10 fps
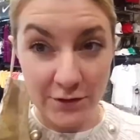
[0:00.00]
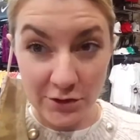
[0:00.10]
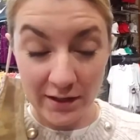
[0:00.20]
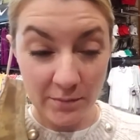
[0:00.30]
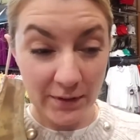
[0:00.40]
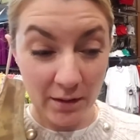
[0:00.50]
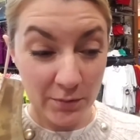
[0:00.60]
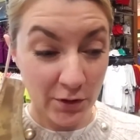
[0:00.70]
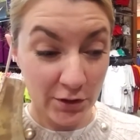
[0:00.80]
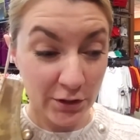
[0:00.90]
trying to pick up a
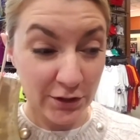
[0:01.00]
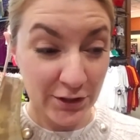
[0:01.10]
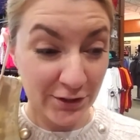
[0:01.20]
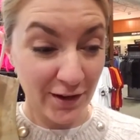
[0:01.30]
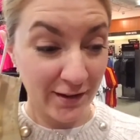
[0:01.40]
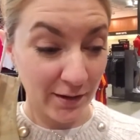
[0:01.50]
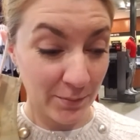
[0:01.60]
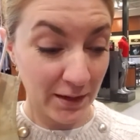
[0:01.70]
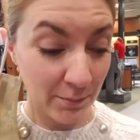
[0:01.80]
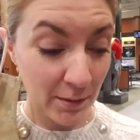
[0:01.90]
girl, you're not gonna
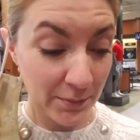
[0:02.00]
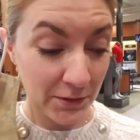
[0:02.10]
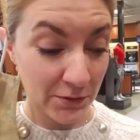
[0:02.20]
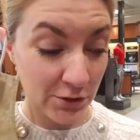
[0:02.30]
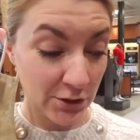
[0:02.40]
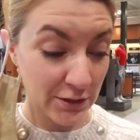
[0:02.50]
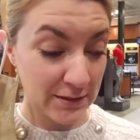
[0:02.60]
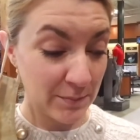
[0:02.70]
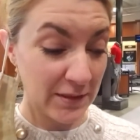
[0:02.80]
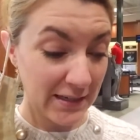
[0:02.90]
pick them up in those shirts,
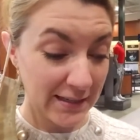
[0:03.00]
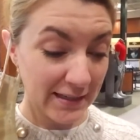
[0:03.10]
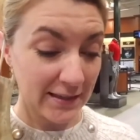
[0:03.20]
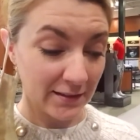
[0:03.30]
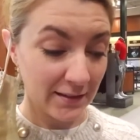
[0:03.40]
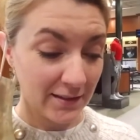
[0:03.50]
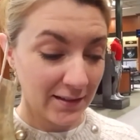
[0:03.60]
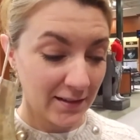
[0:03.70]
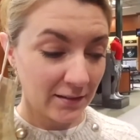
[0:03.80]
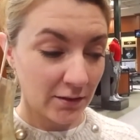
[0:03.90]
but then again,
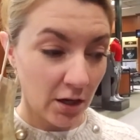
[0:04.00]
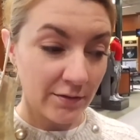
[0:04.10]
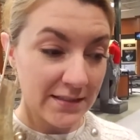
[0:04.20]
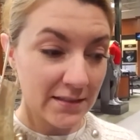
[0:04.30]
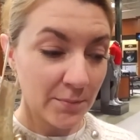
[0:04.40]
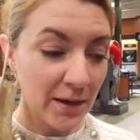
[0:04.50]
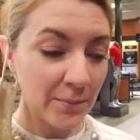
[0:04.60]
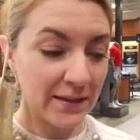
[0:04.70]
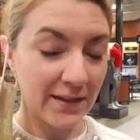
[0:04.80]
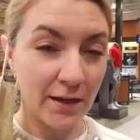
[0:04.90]
golf isn't about
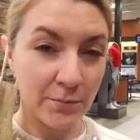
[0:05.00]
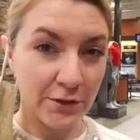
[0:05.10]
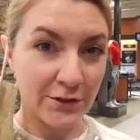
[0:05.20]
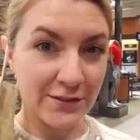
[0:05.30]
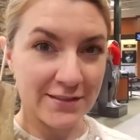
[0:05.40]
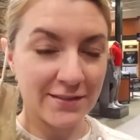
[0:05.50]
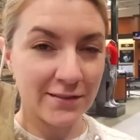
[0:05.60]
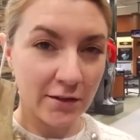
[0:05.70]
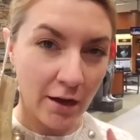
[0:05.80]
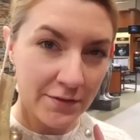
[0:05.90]
picking up girls.
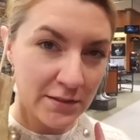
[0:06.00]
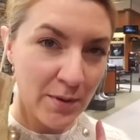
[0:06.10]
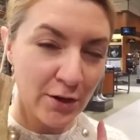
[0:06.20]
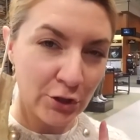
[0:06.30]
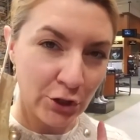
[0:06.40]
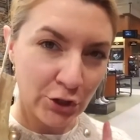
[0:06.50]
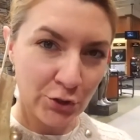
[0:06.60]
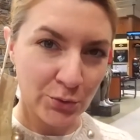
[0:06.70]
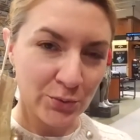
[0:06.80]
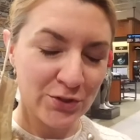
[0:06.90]
Golf is about
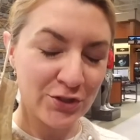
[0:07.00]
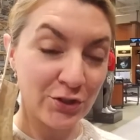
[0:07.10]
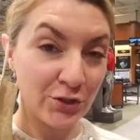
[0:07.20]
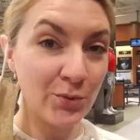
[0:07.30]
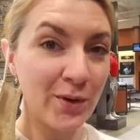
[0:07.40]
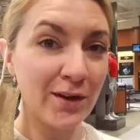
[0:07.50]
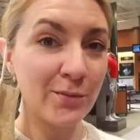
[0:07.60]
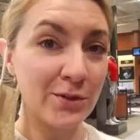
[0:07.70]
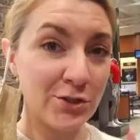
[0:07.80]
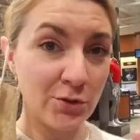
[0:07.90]
you, so you wear
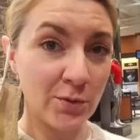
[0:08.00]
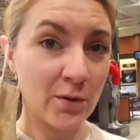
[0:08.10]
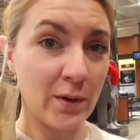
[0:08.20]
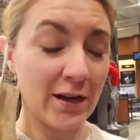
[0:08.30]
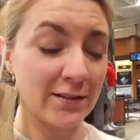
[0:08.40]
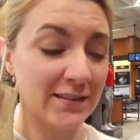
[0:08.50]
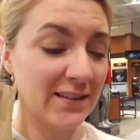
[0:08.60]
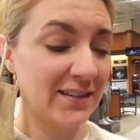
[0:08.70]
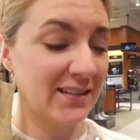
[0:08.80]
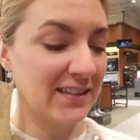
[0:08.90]
what you wanna wear.
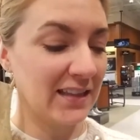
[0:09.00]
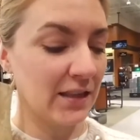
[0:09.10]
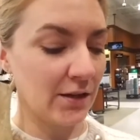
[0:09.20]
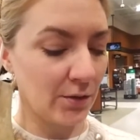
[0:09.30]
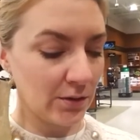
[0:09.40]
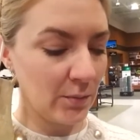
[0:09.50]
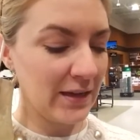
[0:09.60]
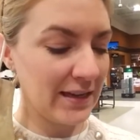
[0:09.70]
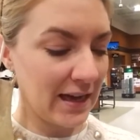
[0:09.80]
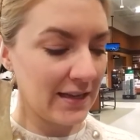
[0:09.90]
The only way
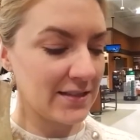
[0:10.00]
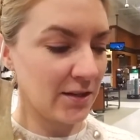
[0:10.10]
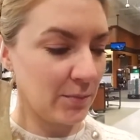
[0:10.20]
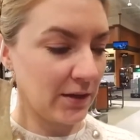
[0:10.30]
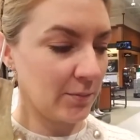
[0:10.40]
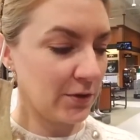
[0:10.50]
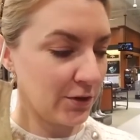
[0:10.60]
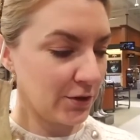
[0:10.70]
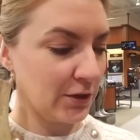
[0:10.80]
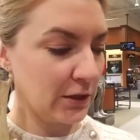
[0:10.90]
a guy is gonna pick up a
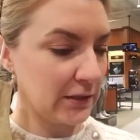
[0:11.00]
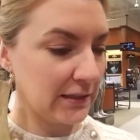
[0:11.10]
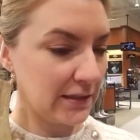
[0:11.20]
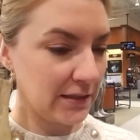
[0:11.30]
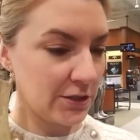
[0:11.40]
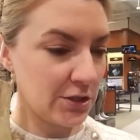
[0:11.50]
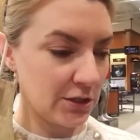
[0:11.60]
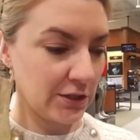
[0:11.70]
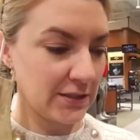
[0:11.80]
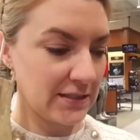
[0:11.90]
girl in these
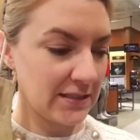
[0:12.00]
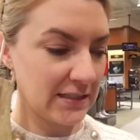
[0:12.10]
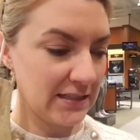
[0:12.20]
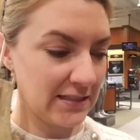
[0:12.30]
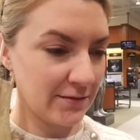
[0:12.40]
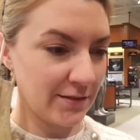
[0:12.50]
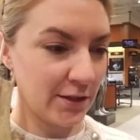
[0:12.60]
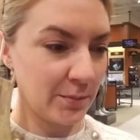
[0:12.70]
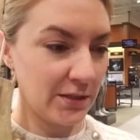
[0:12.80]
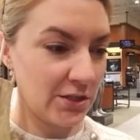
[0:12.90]
shirts is if they're a
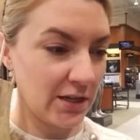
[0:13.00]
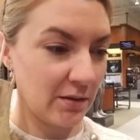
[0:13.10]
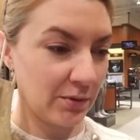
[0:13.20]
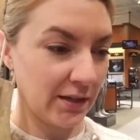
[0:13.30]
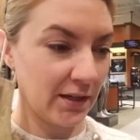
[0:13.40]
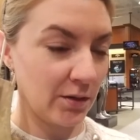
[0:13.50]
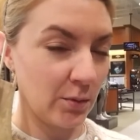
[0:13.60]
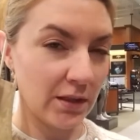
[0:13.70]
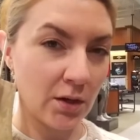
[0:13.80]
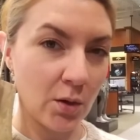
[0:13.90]
PGA player
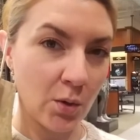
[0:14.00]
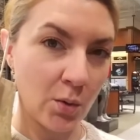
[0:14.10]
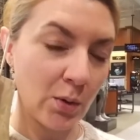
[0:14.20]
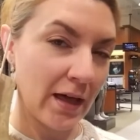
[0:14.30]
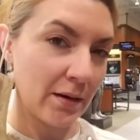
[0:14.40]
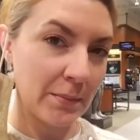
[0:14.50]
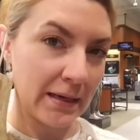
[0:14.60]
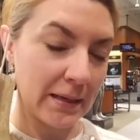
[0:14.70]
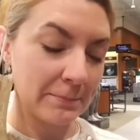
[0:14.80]
with a whole lot of money.